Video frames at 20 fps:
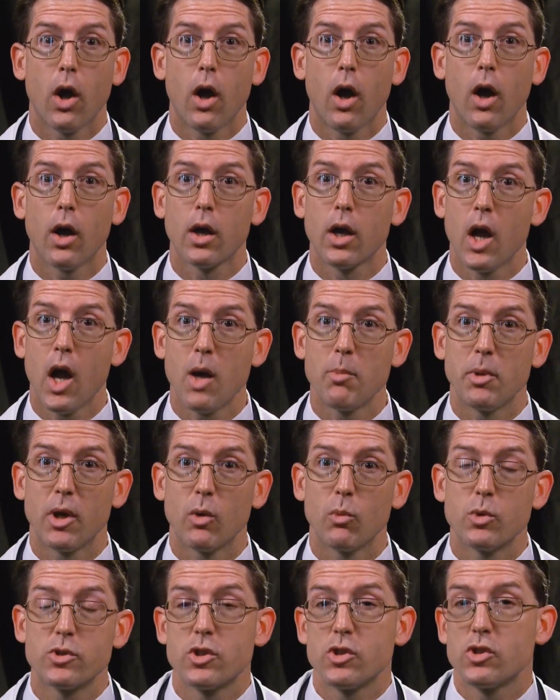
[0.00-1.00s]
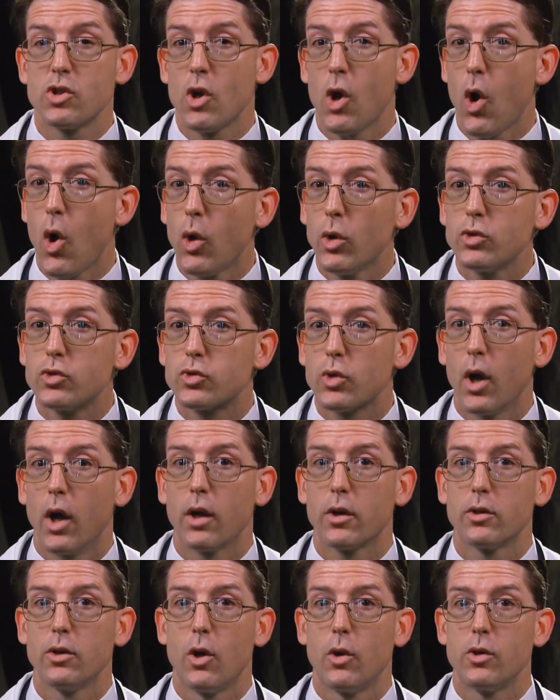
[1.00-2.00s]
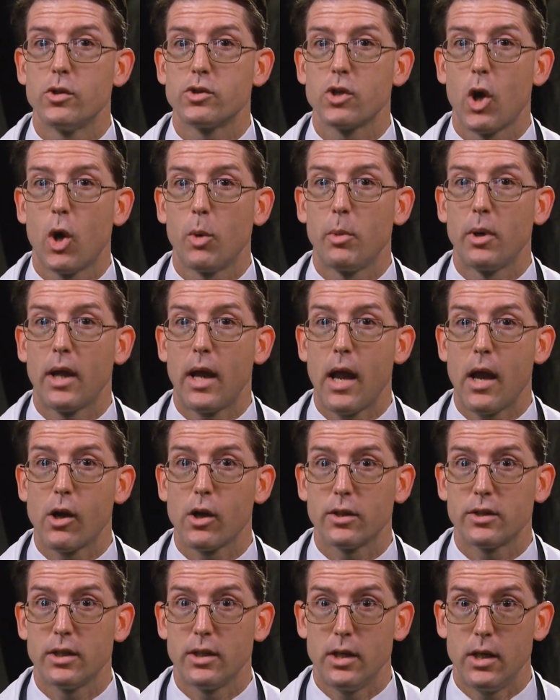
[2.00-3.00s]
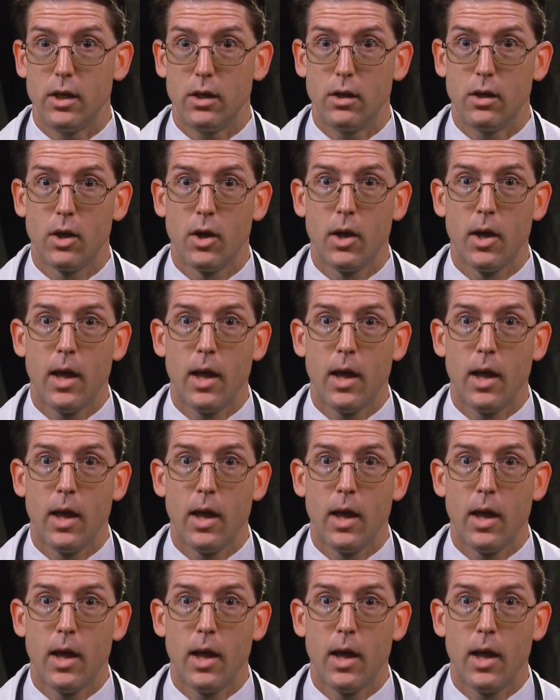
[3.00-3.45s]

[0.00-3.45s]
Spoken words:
are coming, which is an old drug known as hominheretinine,